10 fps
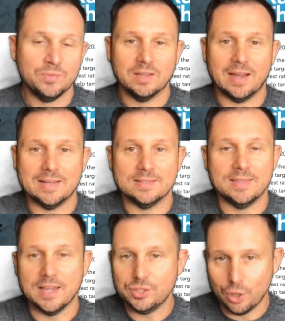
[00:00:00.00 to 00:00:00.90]
Guys,
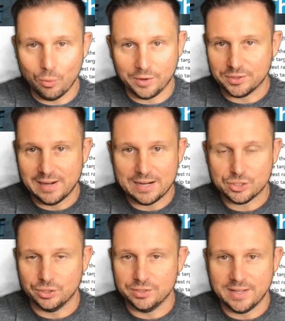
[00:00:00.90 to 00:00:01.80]
they don't want the
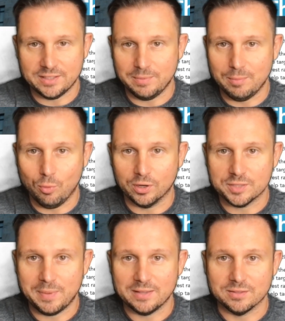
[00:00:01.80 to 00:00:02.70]
national debt to be more
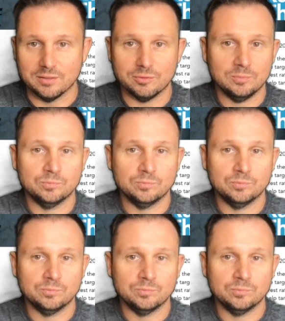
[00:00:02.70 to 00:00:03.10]
expensive.